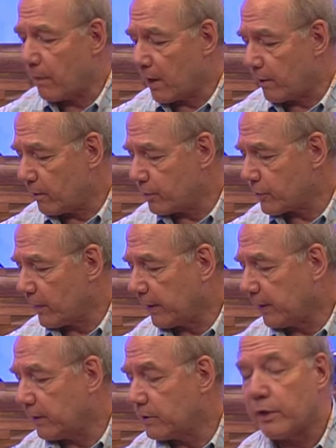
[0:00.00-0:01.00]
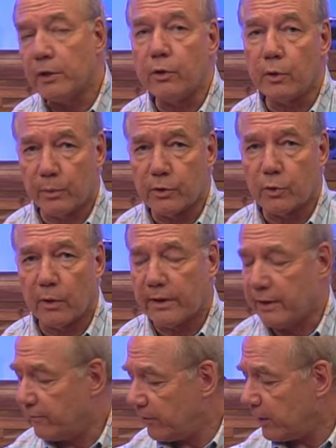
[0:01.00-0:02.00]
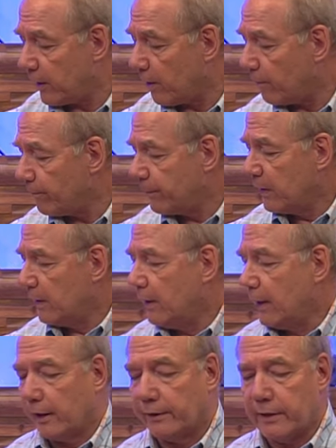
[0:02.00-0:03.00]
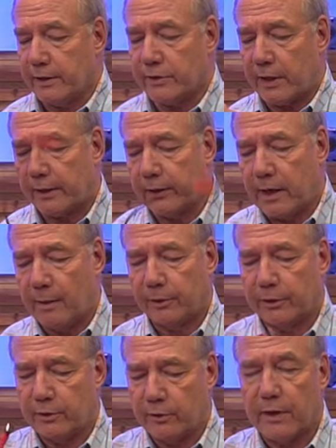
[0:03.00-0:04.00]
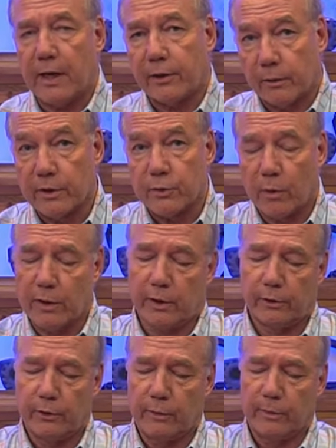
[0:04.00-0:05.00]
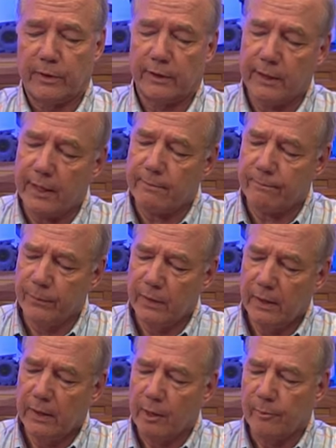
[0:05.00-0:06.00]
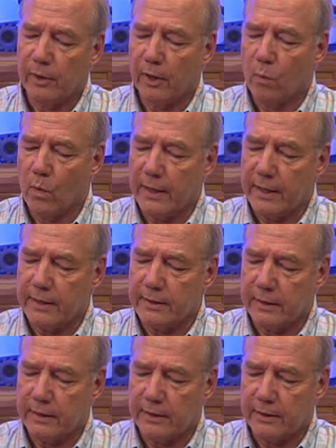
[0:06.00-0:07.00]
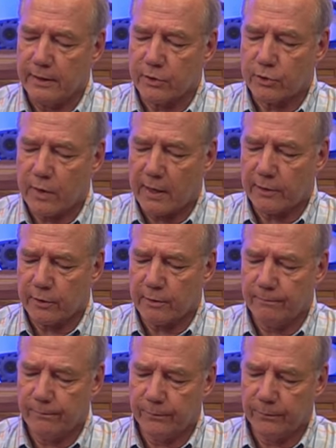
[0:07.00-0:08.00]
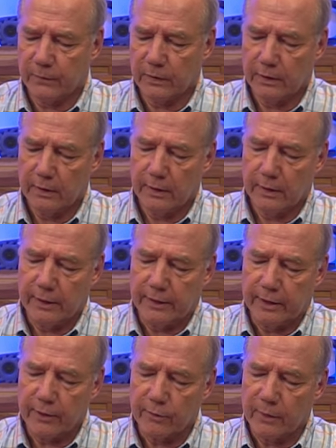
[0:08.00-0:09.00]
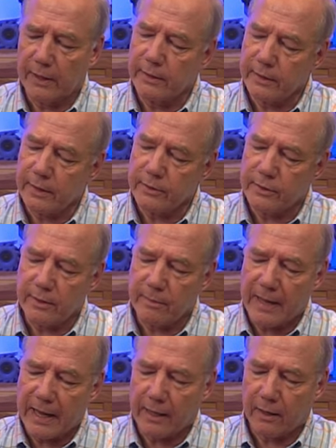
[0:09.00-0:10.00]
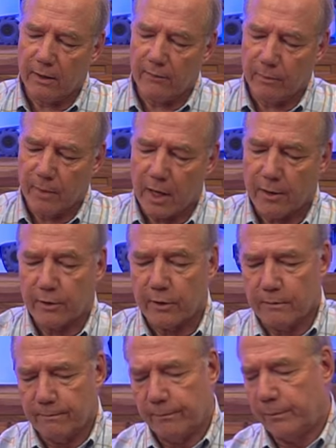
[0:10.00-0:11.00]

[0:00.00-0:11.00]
monitor so I can continue to enjoy that video. And I'll need a second cable to do that. There is one included with the kit. I'll plug one end into the extractor and the other end into the back of the monitor